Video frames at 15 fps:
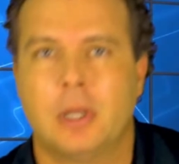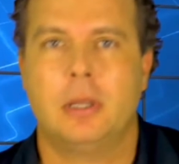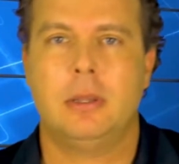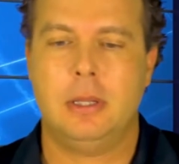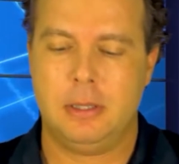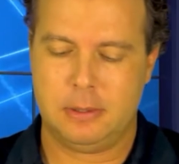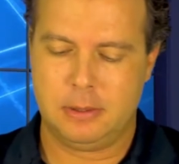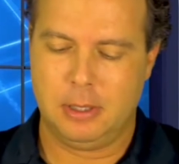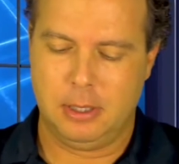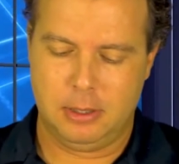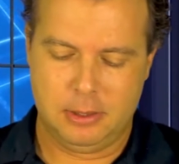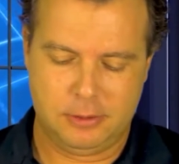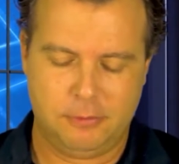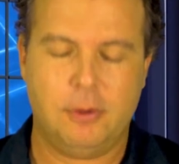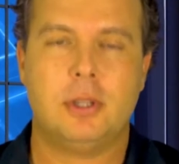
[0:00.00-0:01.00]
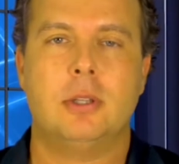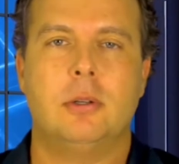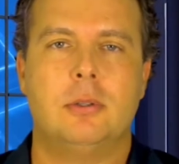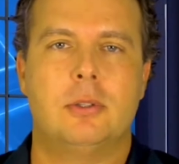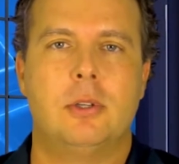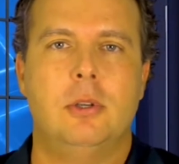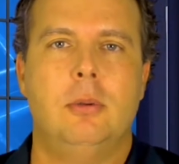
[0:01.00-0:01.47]
this fun
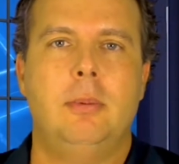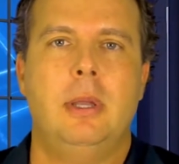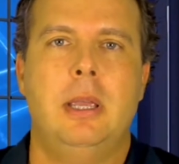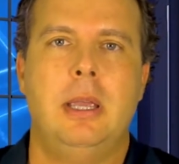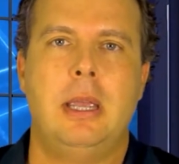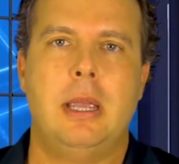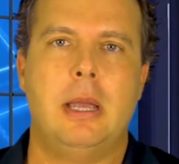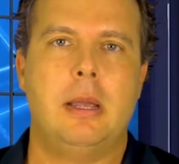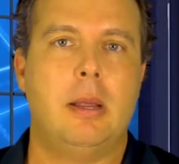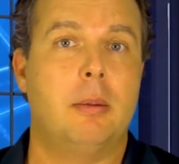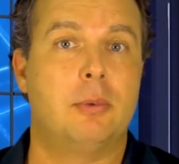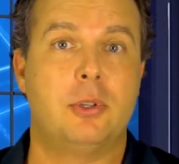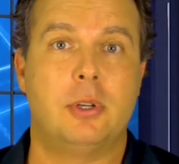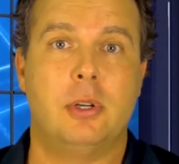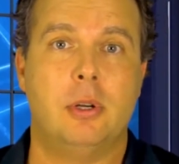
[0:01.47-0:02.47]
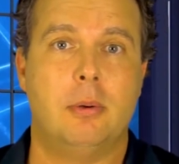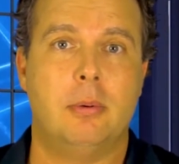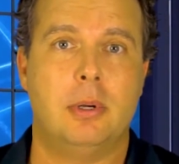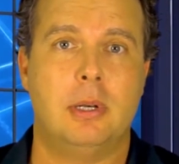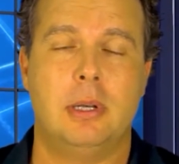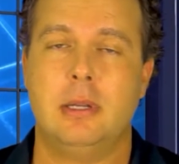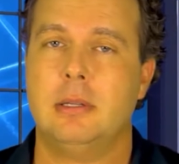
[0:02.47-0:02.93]
little tube. I'm sure you know
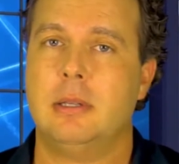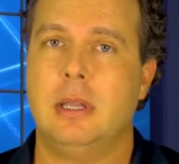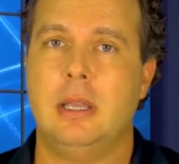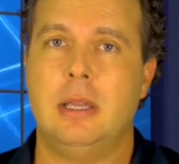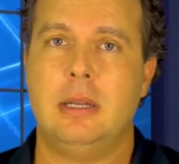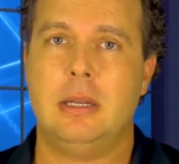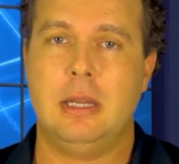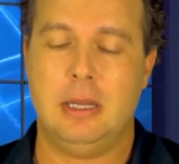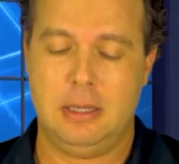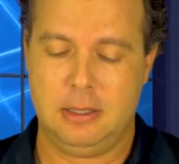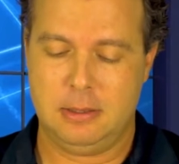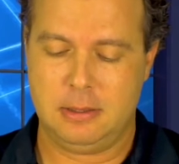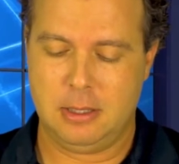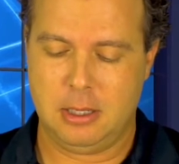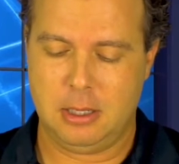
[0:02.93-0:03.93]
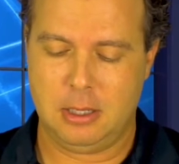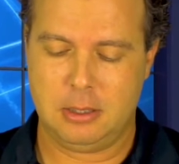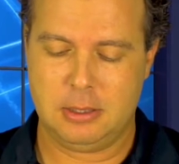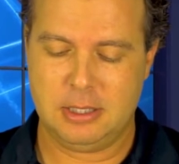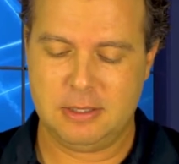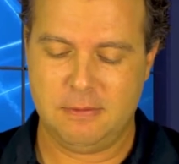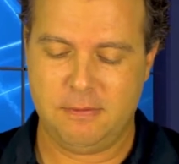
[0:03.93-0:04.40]
what it is. It is
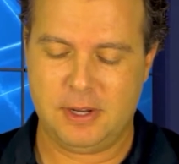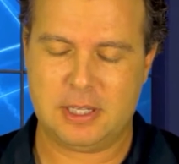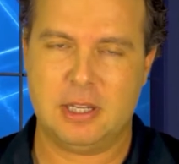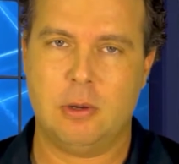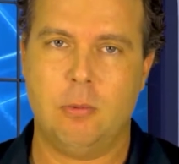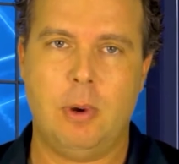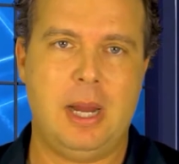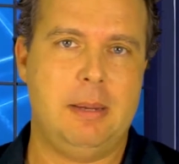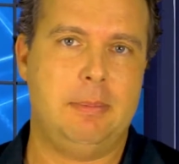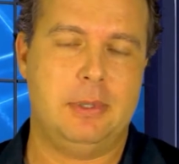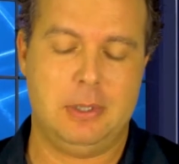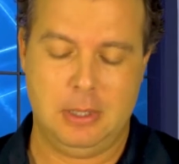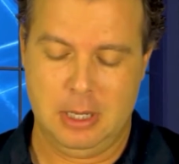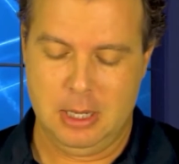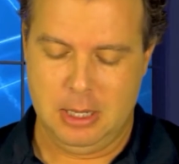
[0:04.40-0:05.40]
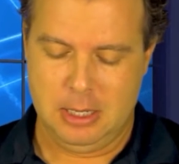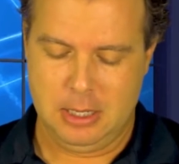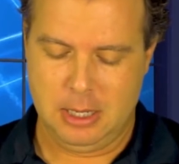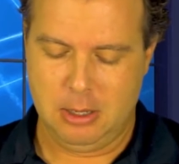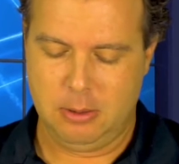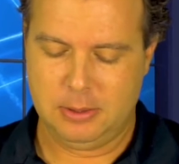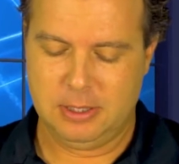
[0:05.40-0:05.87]
disinfecting wipes.
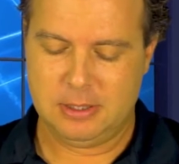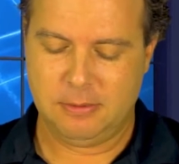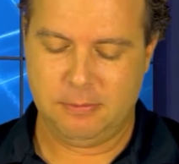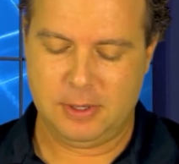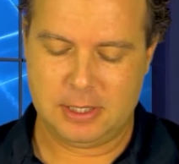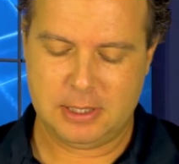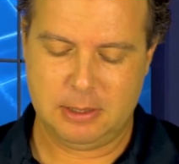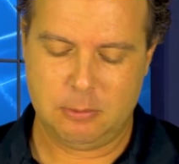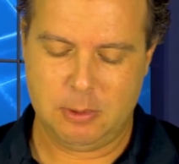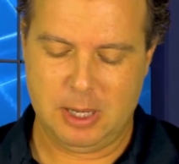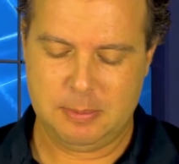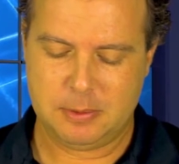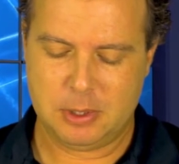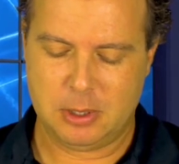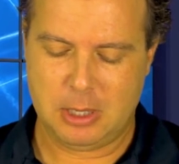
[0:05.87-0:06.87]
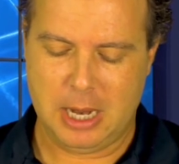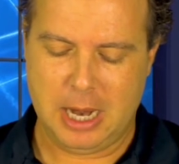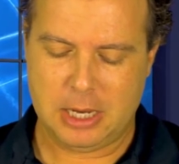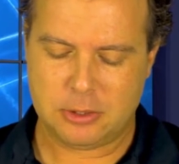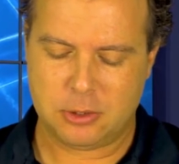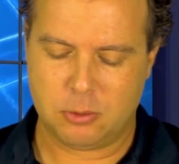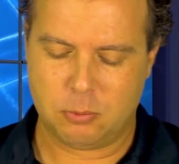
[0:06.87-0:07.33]
Now, disinfecting wipes are
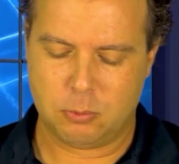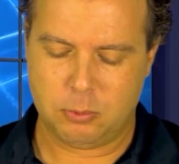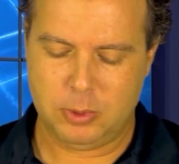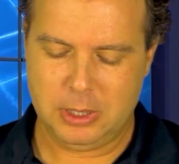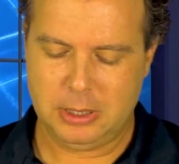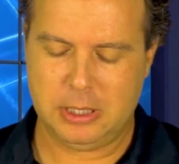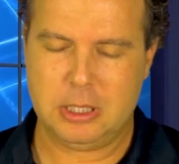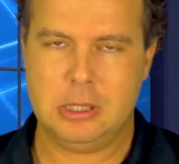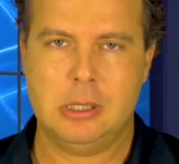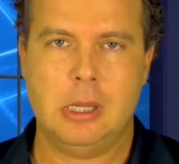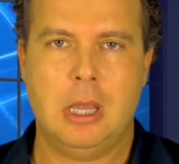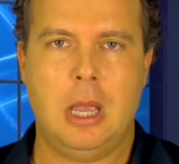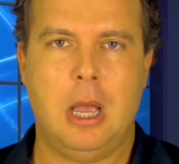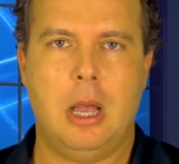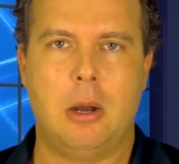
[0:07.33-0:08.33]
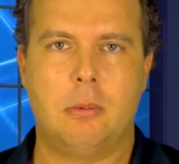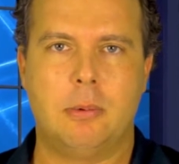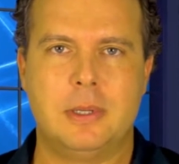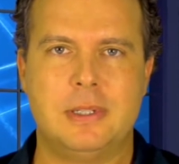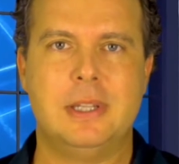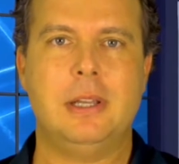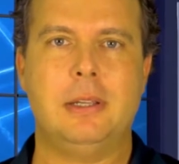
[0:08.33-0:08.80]
actually really
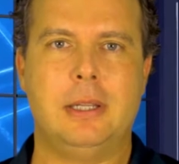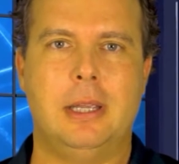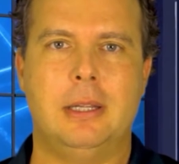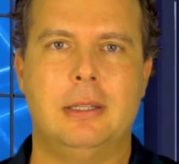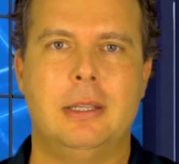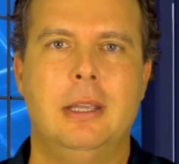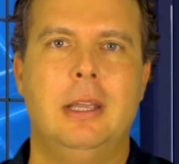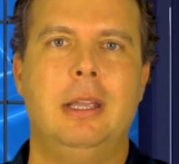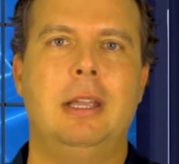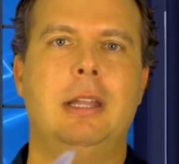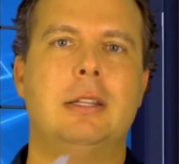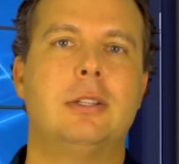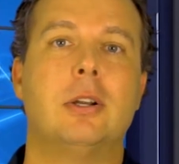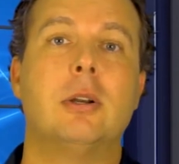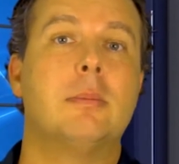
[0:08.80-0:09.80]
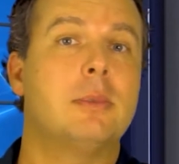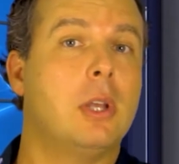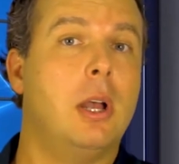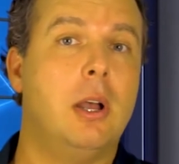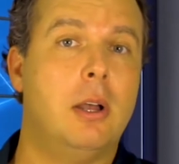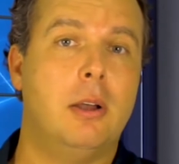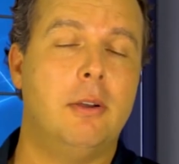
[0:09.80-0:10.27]
resilient in terms
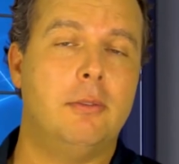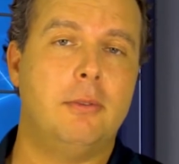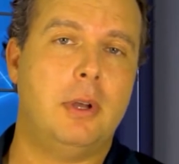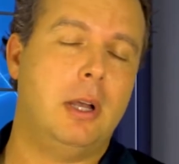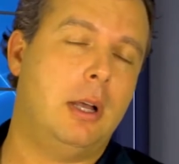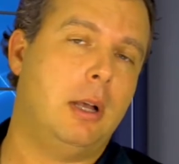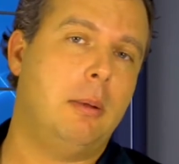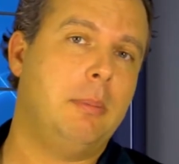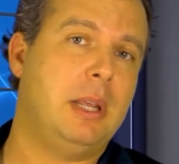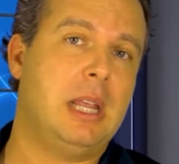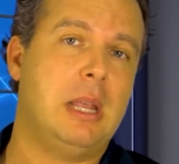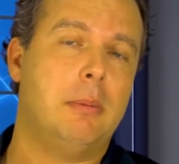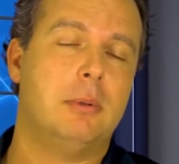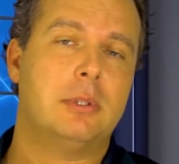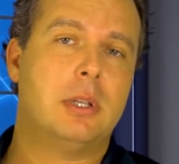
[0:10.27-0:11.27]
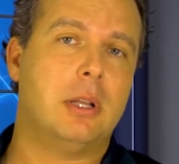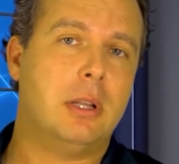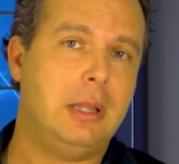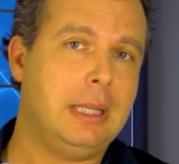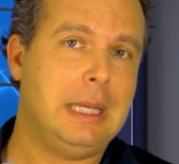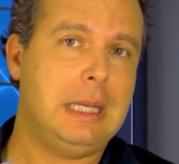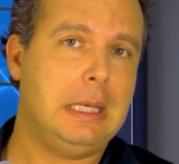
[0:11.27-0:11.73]
of being able to
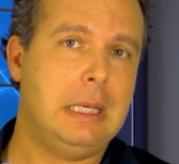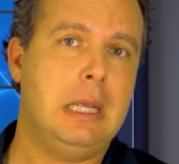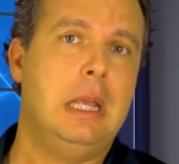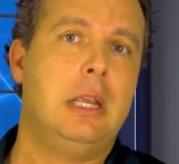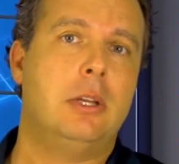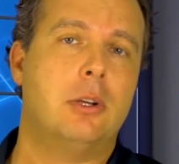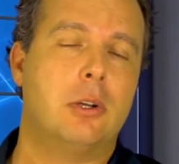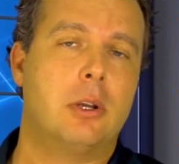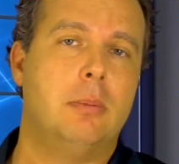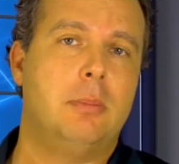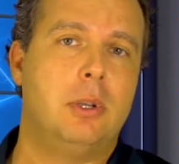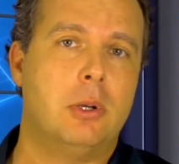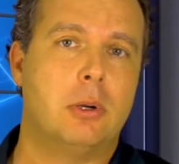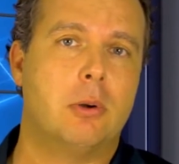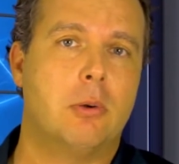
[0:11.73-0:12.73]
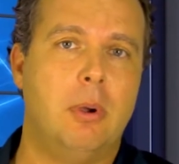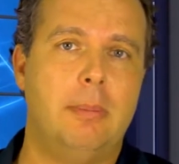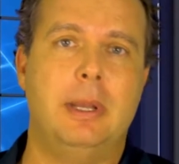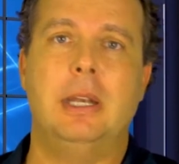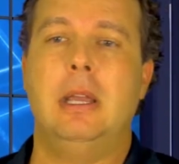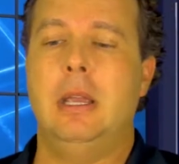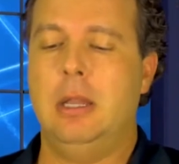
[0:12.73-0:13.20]
clean your computer
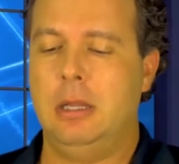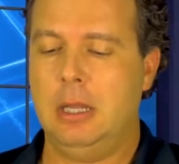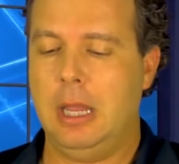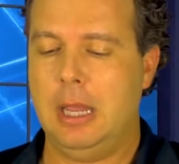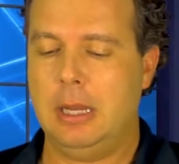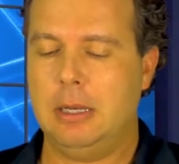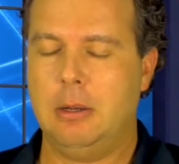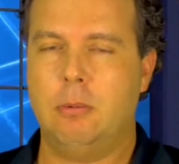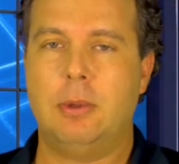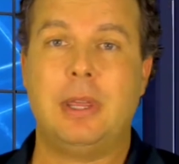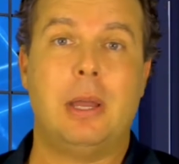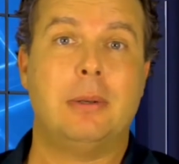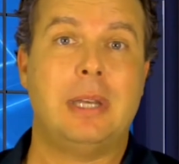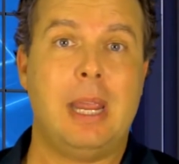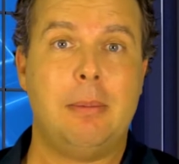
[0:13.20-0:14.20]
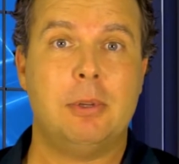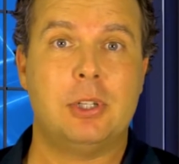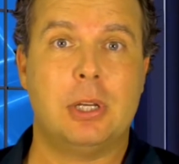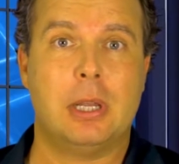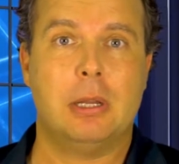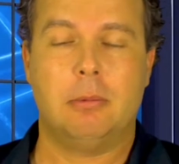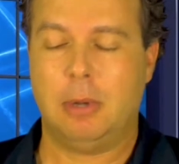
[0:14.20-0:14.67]
equipment and without
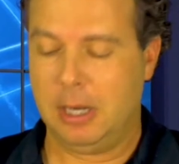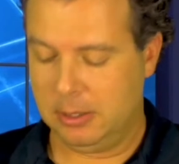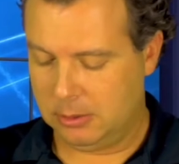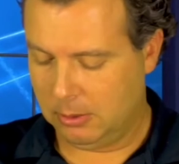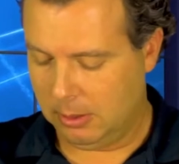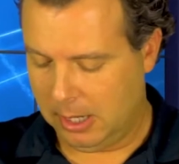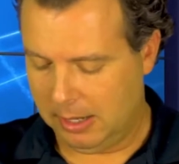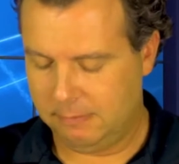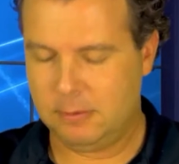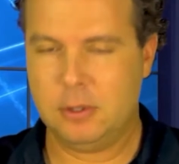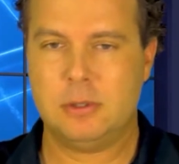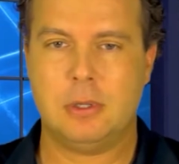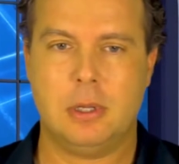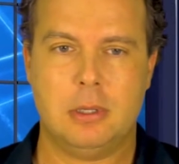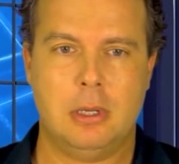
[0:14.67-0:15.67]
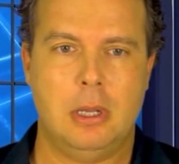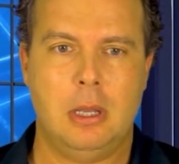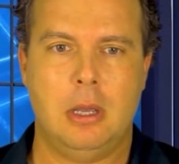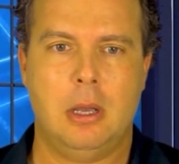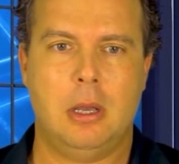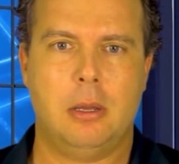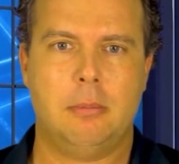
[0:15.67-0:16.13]
damaging it, right? So I've used it
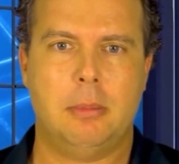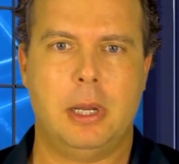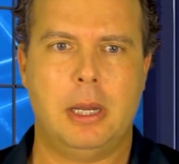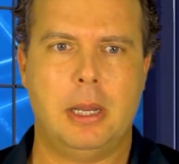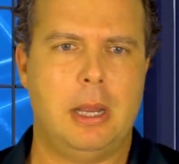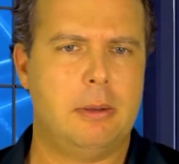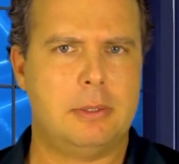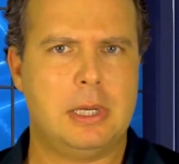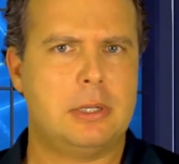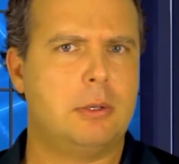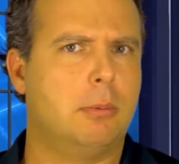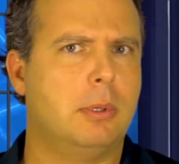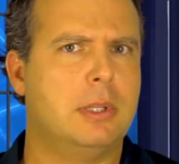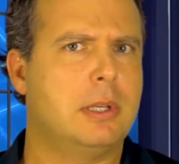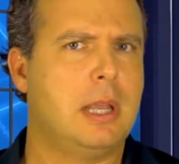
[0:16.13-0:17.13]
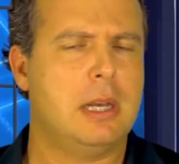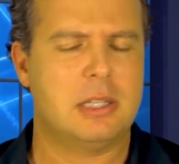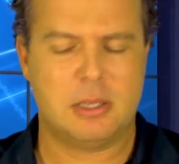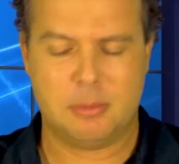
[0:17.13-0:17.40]
on my, I was actually really kind of